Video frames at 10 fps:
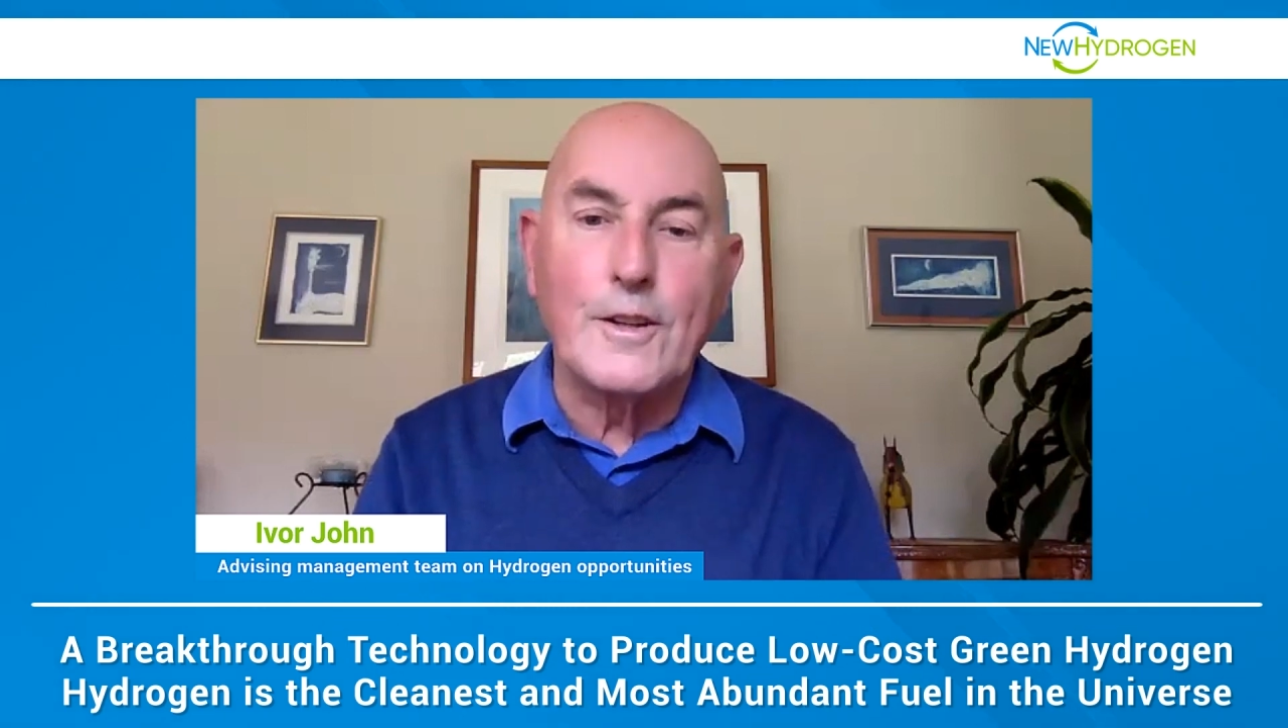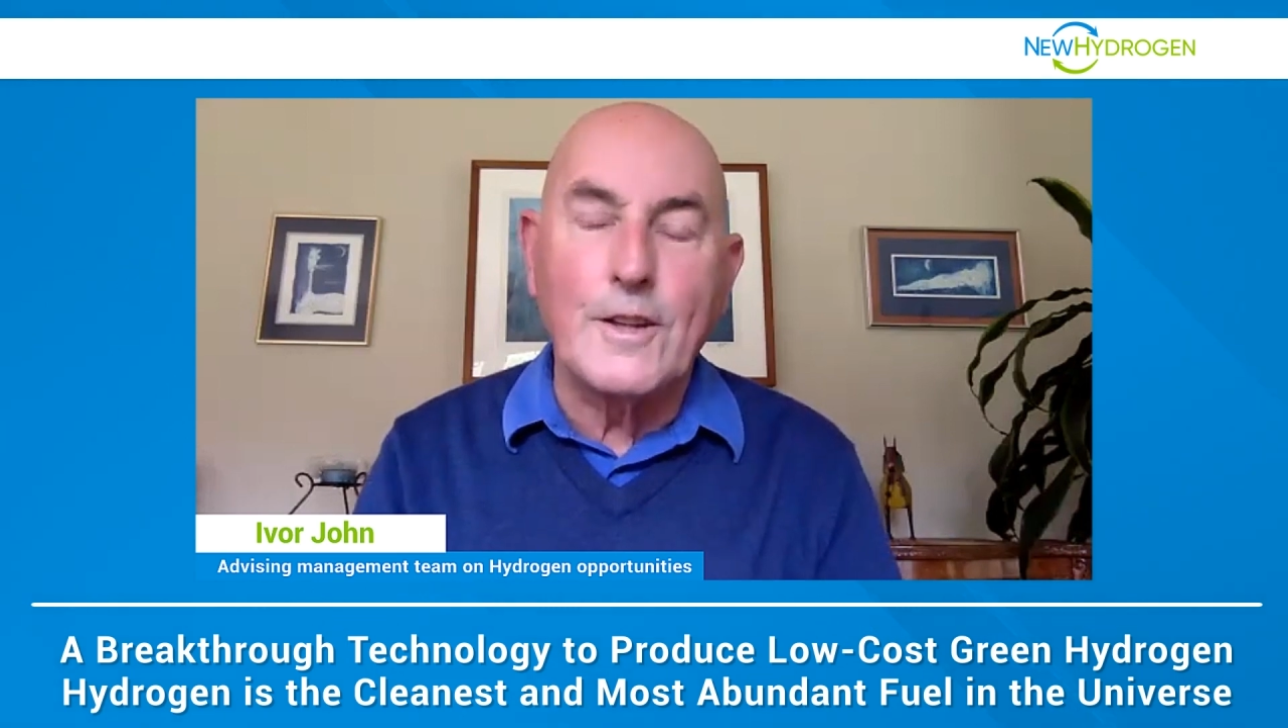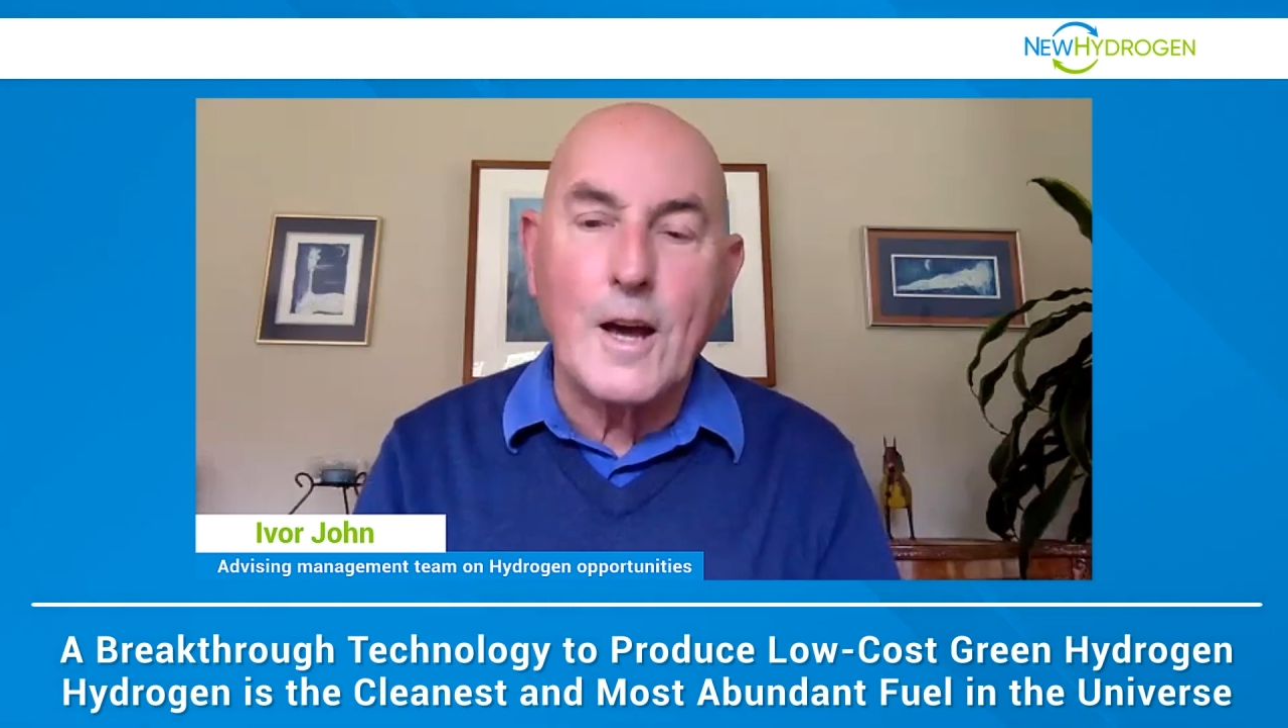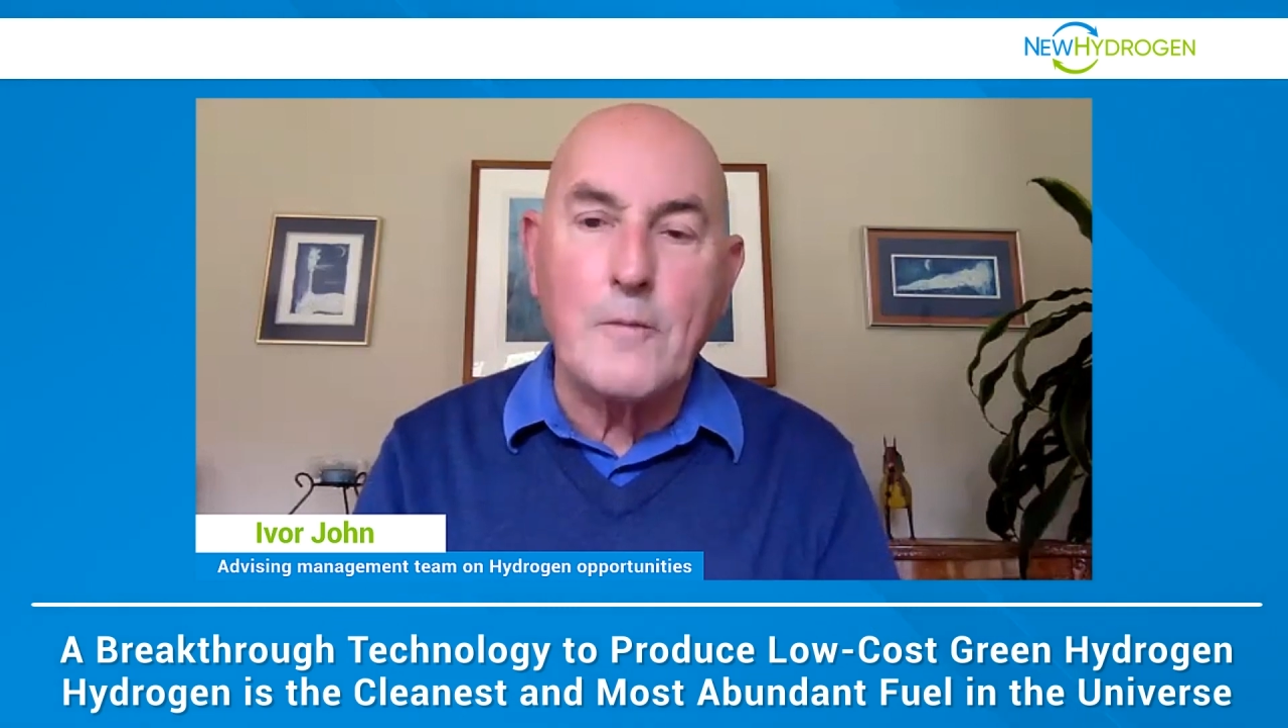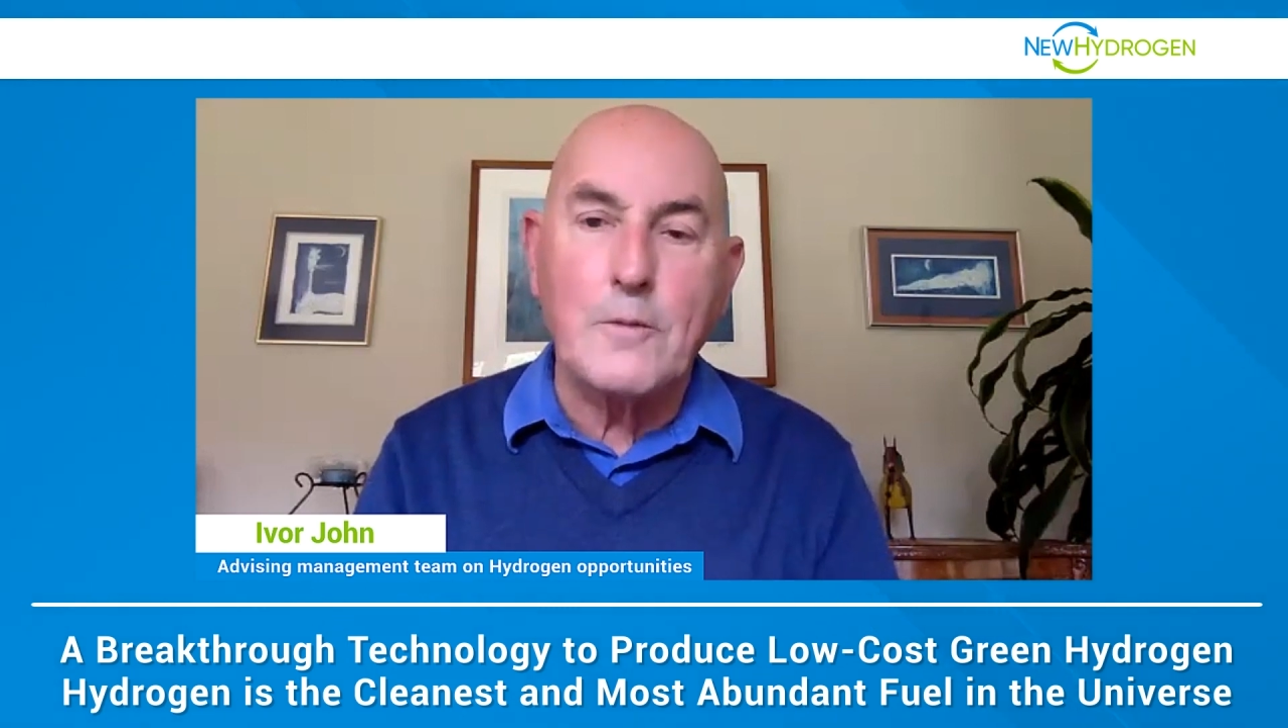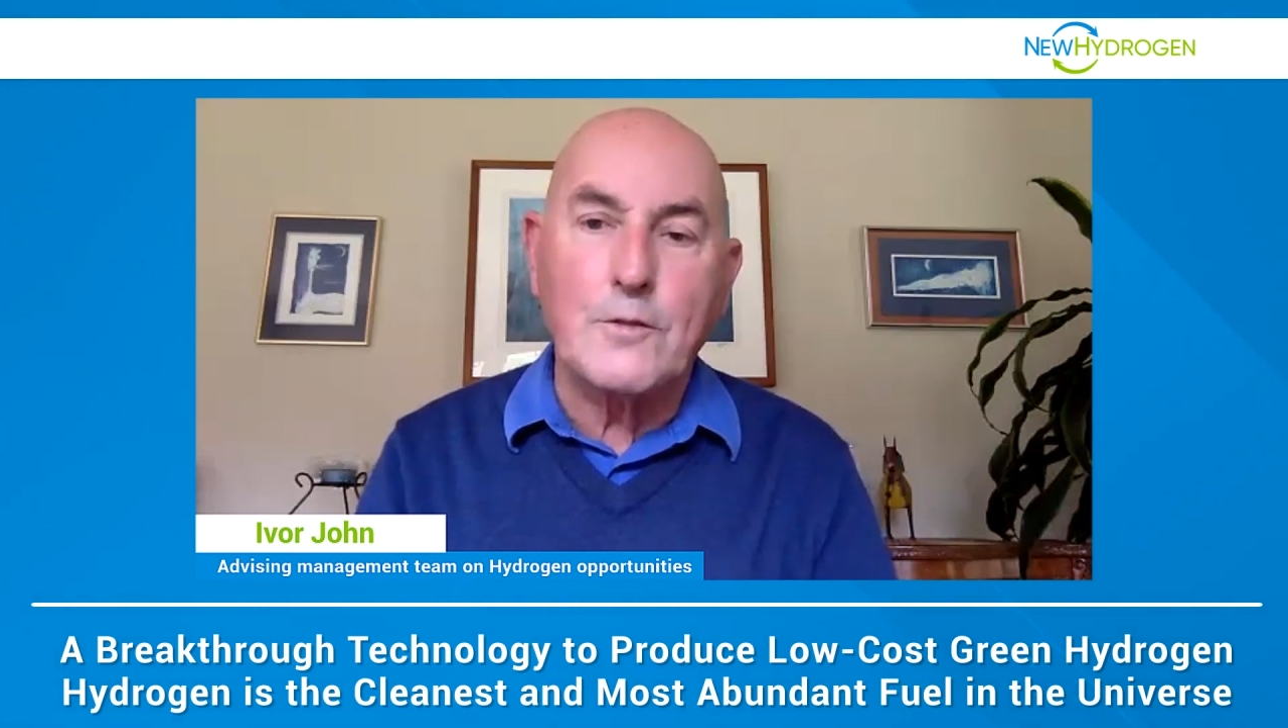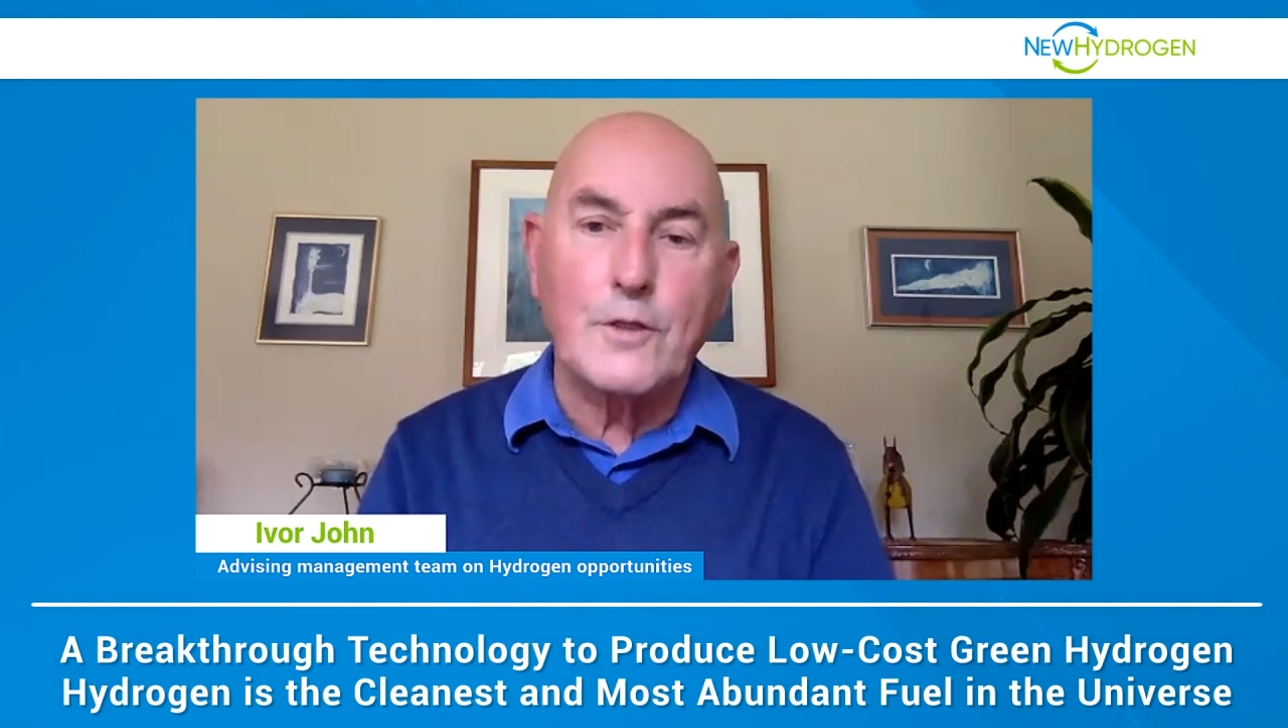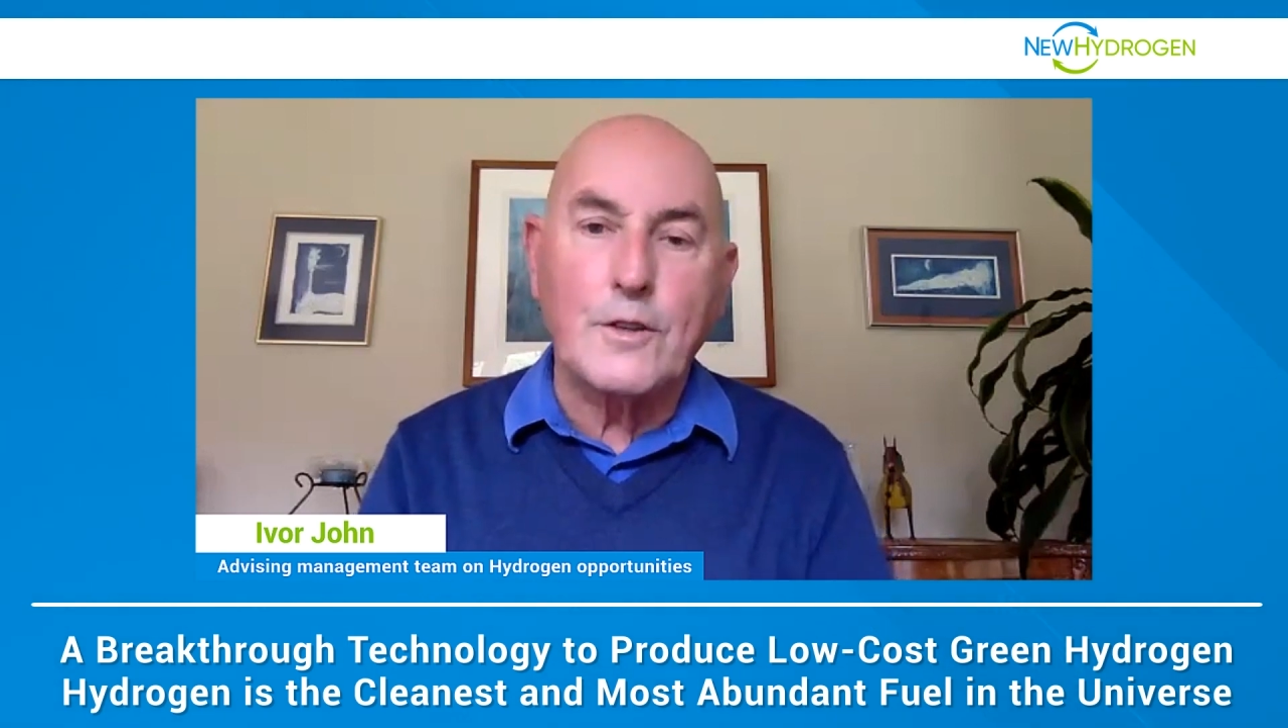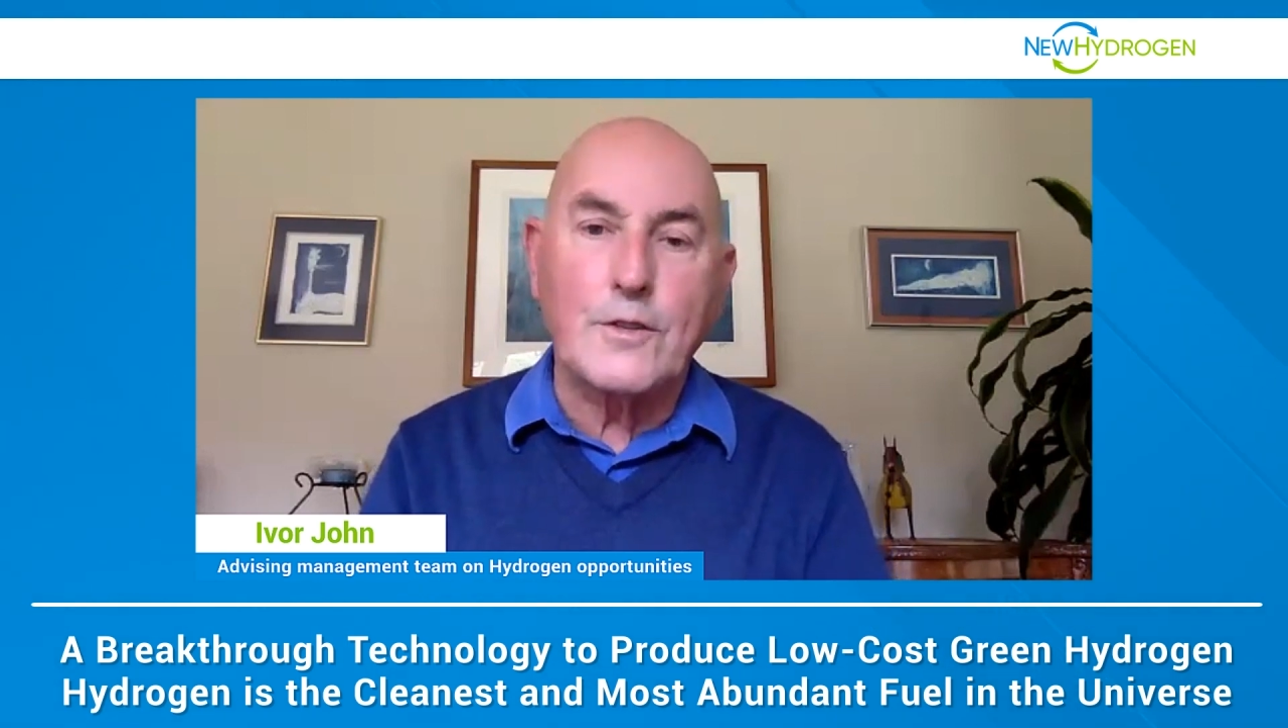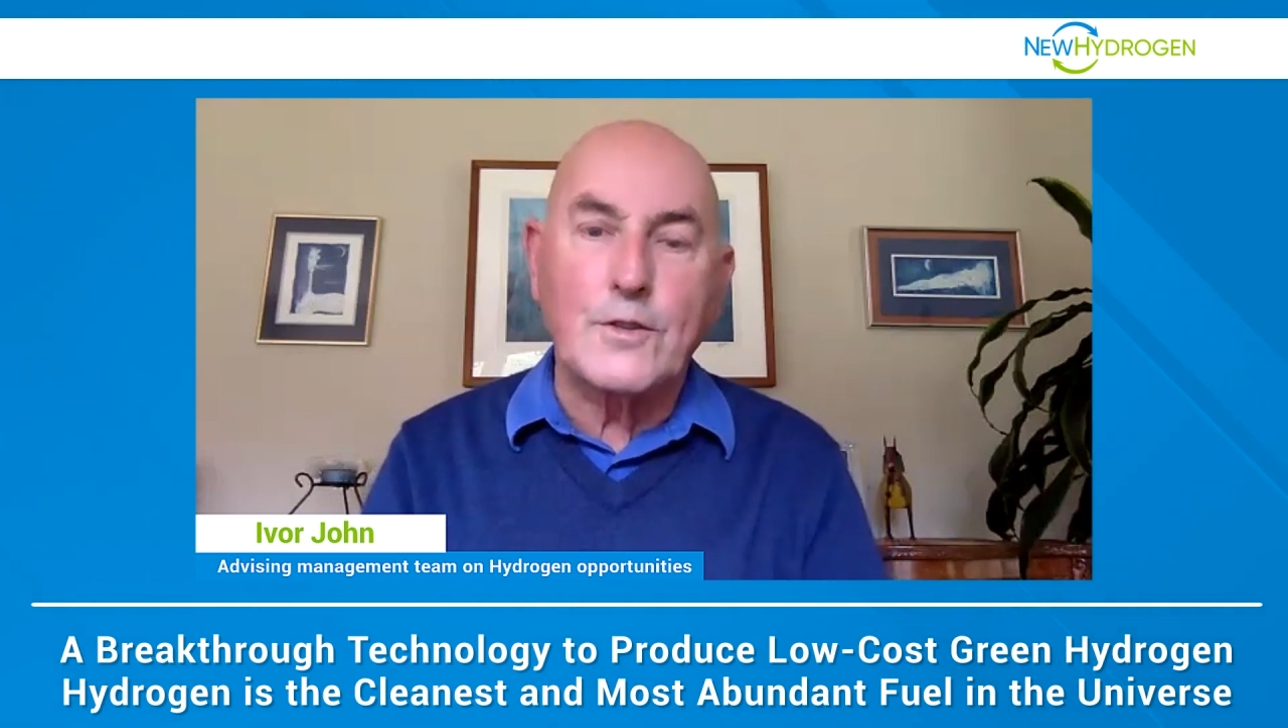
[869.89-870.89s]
in the atmosphere.